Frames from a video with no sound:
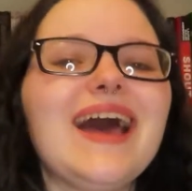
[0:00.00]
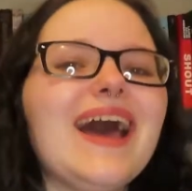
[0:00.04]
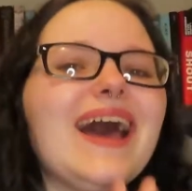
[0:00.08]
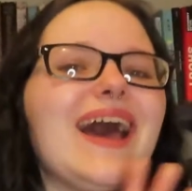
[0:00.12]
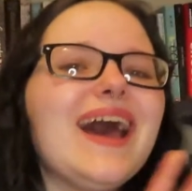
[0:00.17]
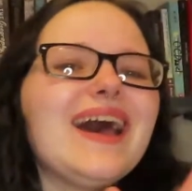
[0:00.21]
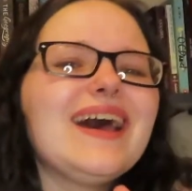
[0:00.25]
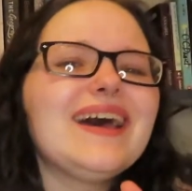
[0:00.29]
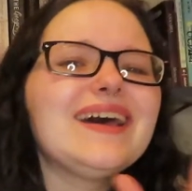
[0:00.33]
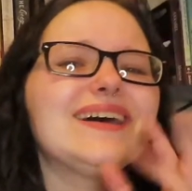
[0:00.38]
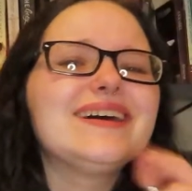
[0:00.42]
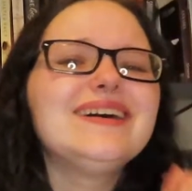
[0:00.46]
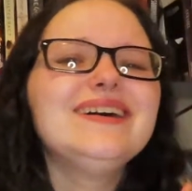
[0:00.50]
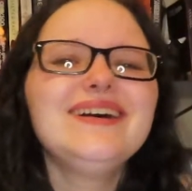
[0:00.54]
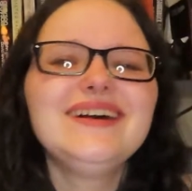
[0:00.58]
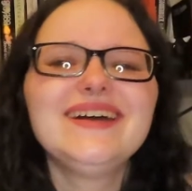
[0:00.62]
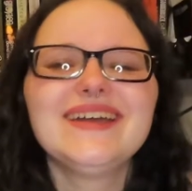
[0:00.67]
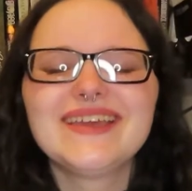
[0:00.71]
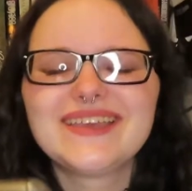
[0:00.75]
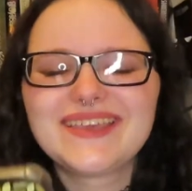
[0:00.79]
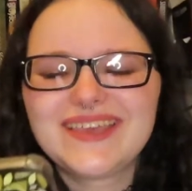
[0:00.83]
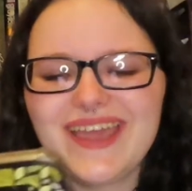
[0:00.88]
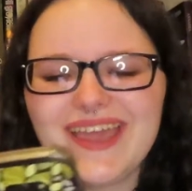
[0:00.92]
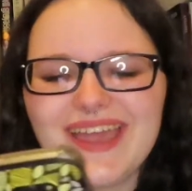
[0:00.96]

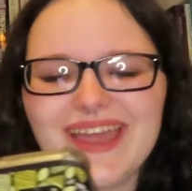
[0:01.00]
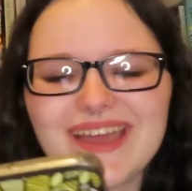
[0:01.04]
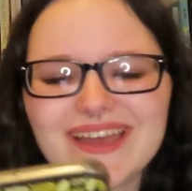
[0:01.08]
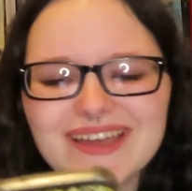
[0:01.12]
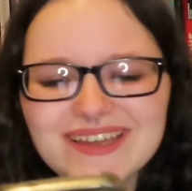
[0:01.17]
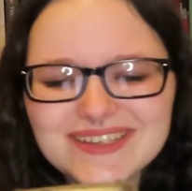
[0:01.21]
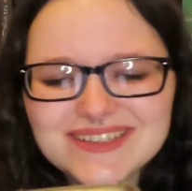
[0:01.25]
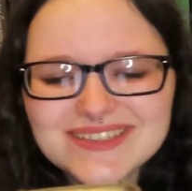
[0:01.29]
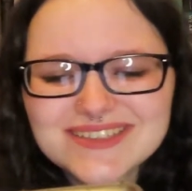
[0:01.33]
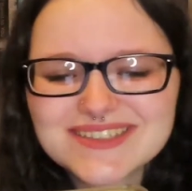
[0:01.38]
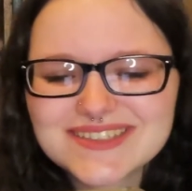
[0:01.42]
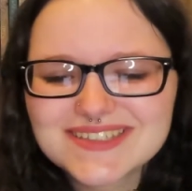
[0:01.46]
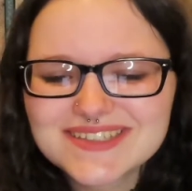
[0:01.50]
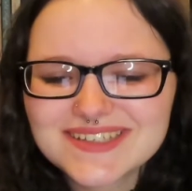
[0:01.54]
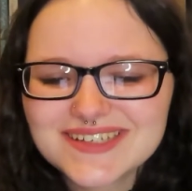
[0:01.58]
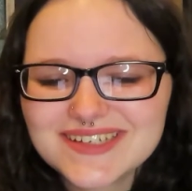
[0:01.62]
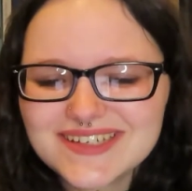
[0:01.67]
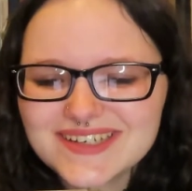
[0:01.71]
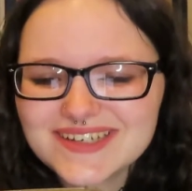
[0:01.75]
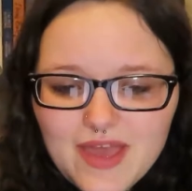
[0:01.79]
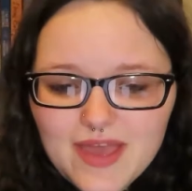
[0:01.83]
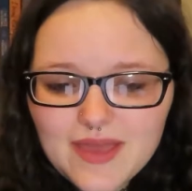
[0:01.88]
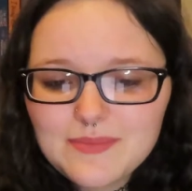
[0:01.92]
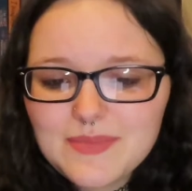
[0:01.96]
I can't.
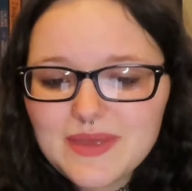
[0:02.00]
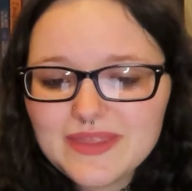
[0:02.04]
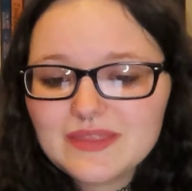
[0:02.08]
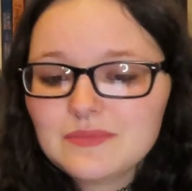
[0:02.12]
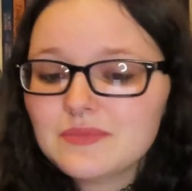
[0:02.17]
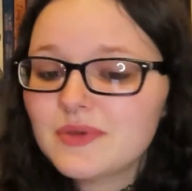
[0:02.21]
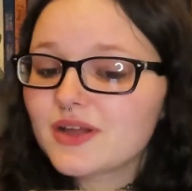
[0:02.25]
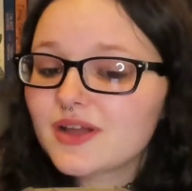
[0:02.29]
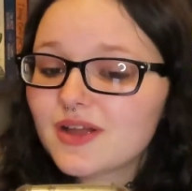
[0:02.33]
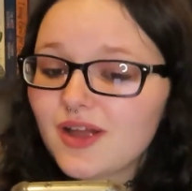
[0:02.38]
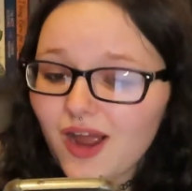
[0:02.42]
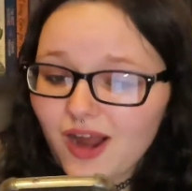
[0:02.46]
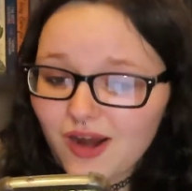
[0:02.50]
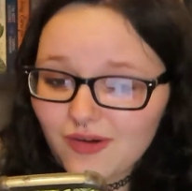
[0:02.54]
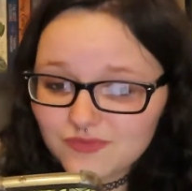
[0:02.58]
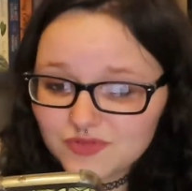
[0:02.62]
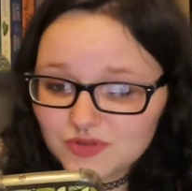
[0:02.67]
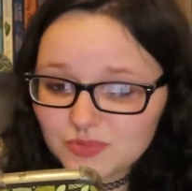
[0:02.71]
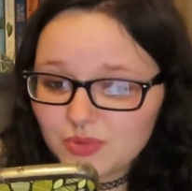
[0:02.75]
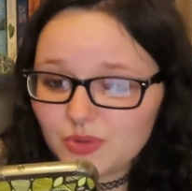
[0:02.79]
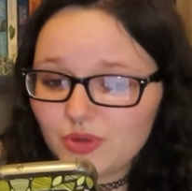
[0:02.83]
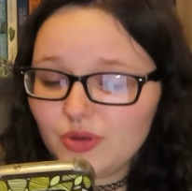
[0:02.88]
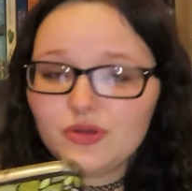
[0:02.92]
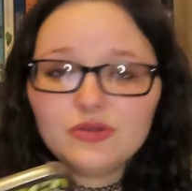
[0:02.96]
It made them
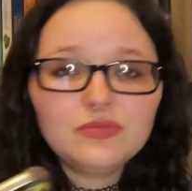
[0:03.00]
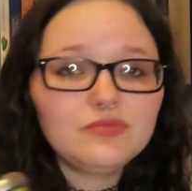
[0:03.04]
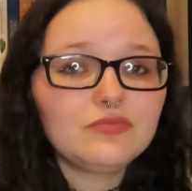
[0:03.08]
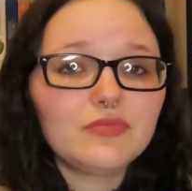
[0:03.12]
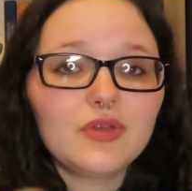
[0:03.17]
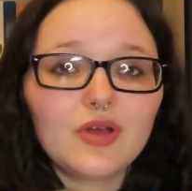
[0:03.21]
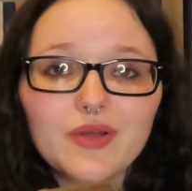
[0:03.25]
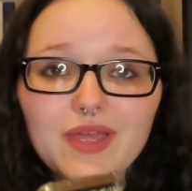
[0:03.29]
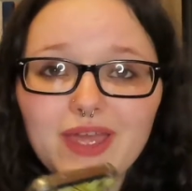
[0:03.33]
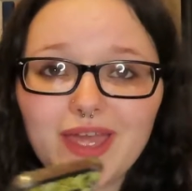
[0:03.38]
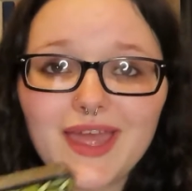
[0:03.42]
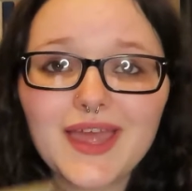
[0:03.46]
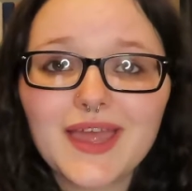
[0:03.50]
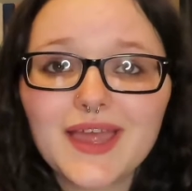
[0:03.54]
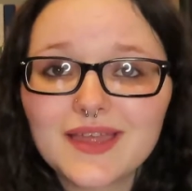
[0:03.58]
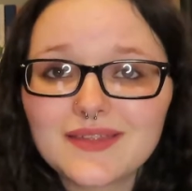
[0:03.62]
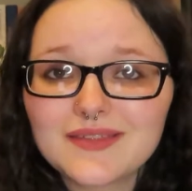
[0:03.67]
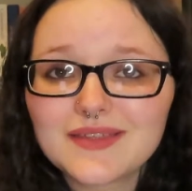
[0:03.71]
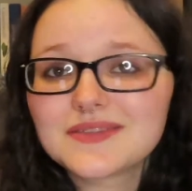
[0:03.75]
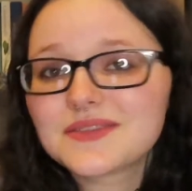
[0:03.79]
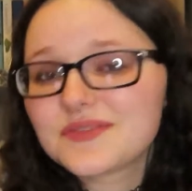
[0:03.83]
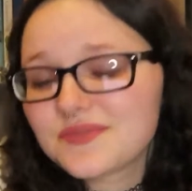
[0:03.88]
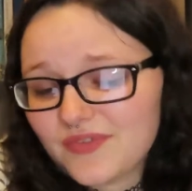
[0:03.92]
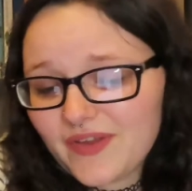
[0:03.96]
uncomfortable. Okay,
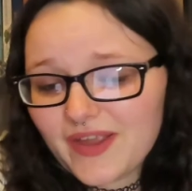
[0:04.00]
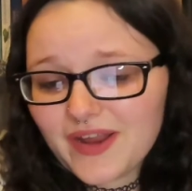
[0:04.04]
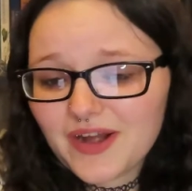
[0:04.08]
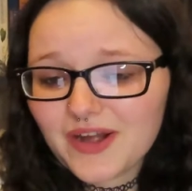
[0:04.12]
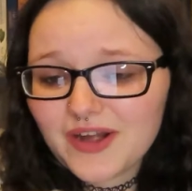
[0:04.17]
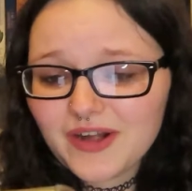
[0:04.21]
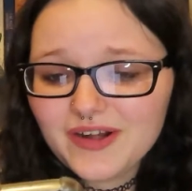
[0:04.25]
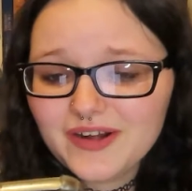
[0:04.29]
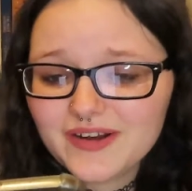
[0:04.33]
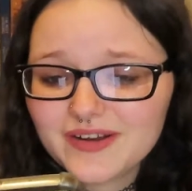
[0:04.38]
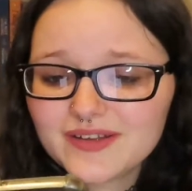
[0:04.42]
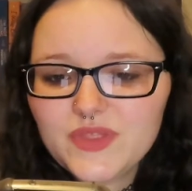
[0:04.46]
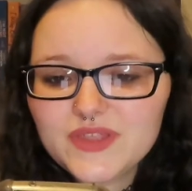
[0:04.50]
that's fair.